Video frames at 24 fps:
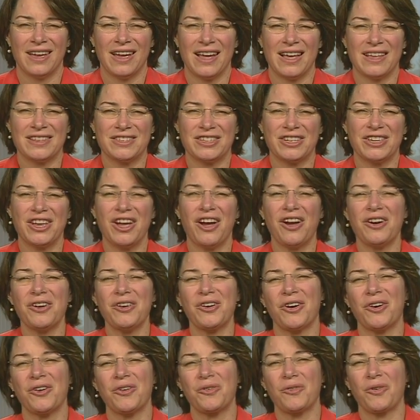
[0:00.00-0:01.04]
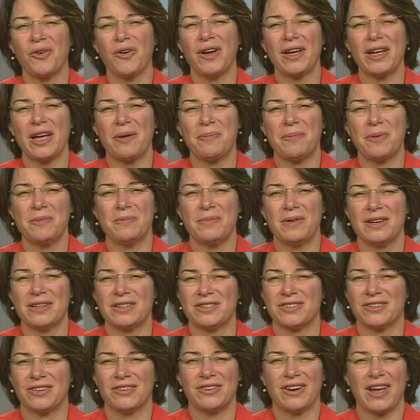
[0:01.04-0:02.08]
As a young girl growing up in
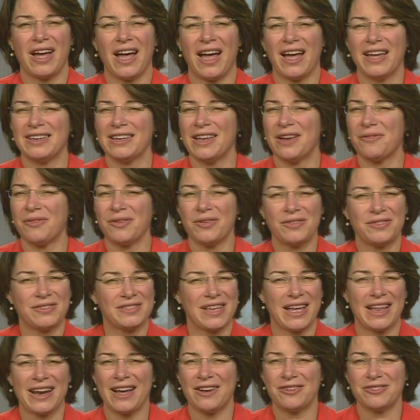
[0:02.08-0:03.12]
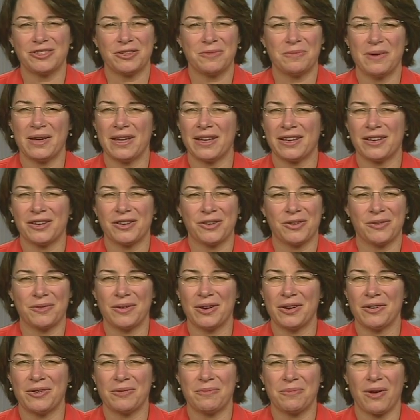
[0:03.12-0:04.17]
Minnesota, I never set out to make a
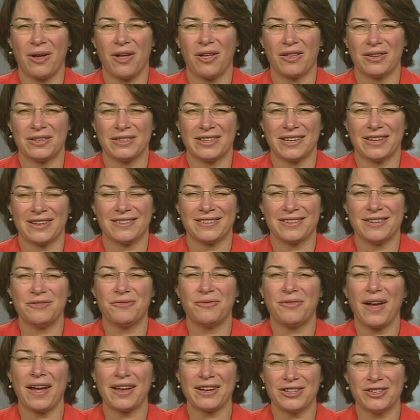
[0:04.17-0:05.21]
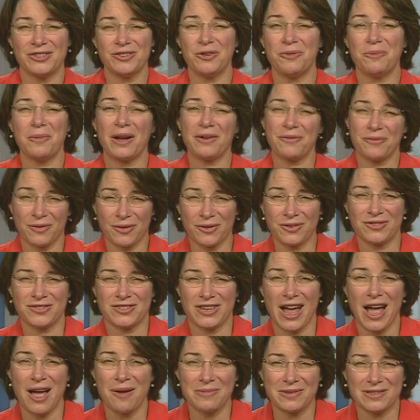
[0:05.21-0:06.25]
career in politics. In fact, you know, my first
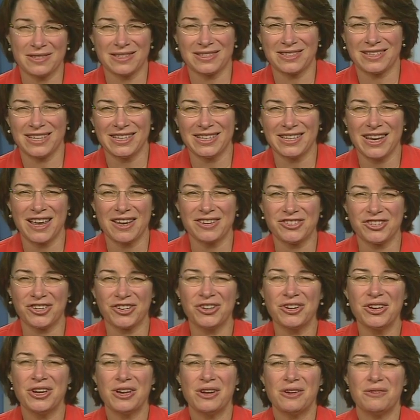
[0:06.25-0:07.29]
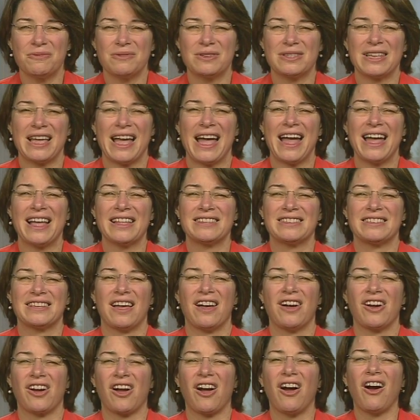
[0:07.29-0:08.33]
job as a teenager was as
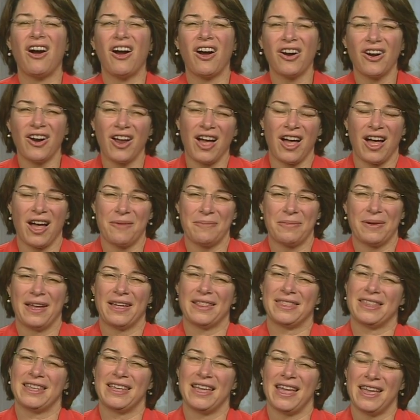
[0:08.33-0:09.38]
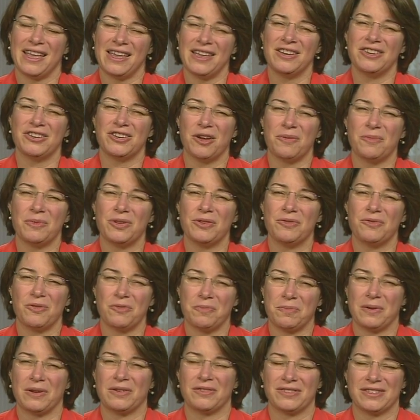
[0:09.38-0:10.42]
a car hop at the A&W
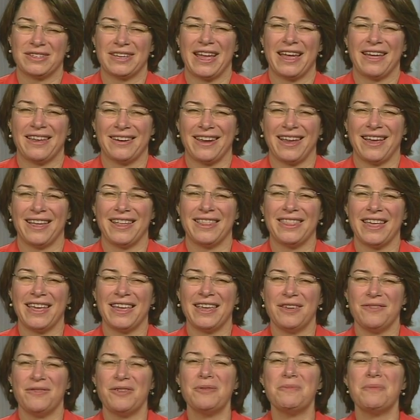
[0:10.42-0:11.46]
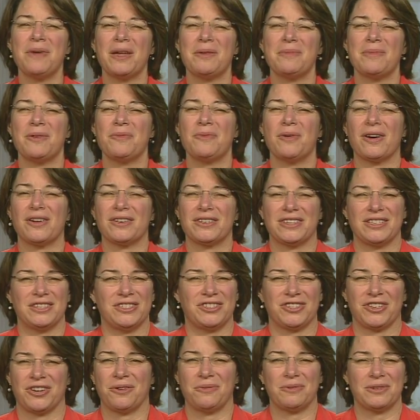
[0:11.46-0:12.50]
root beer stand. And they even made me wear a
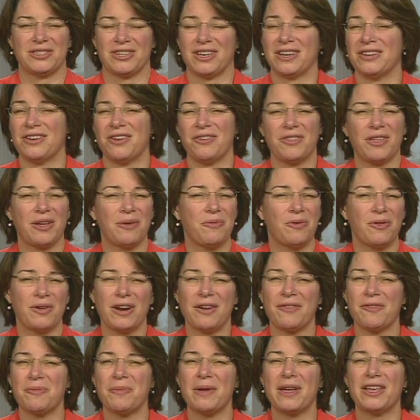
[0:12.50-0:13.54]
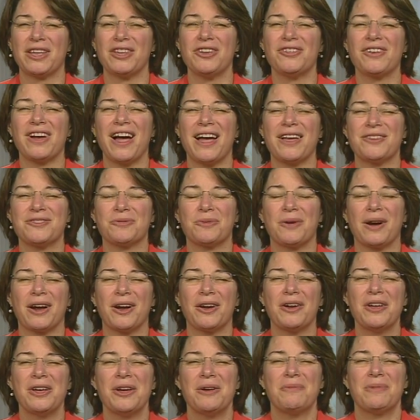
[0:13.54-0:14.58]
t-shirt, which I know they won't ever make you guys
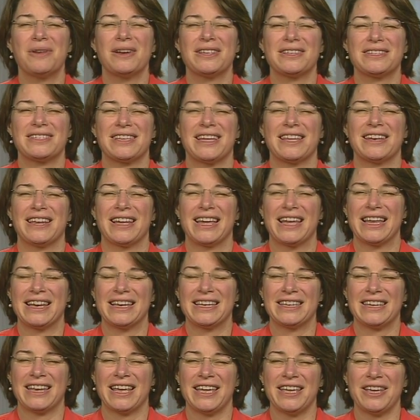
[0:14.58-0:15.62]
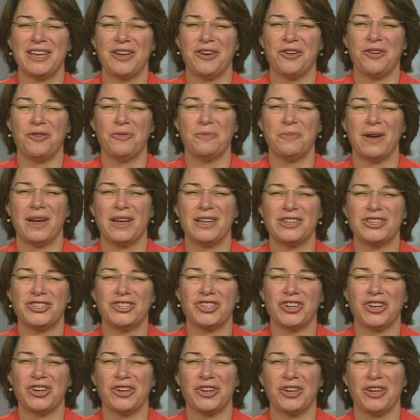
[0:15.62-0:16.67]
wear, but it said, "Take home a
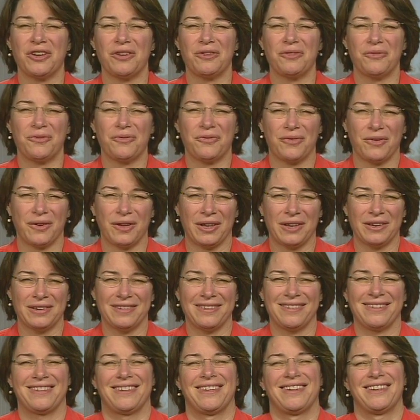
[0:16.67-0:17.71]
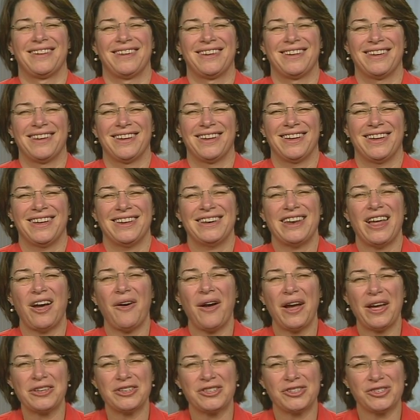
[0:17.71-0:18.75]
jug of fun." Now,
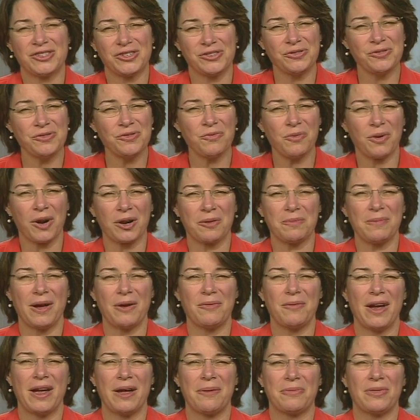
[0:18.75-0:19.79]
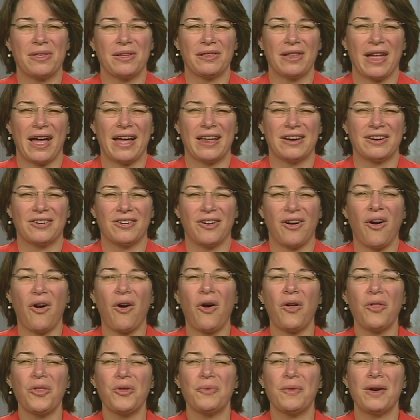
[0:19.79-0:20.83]
I soon worked my way up the ladder,
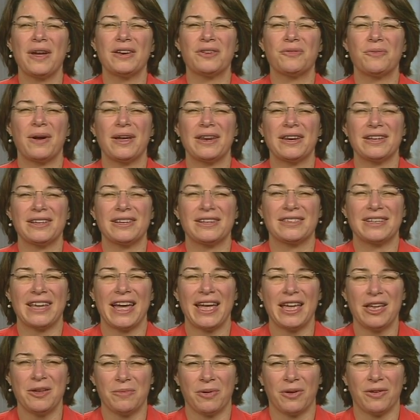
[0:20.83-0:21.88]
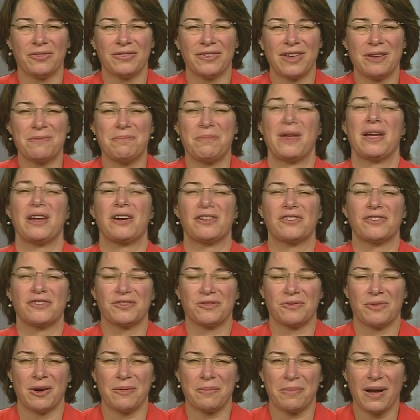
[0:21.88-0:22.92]
all the way to waiting tables at Baker's
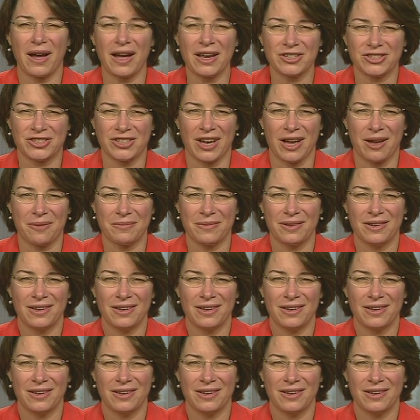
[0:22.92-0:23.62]
Square Pie Shop.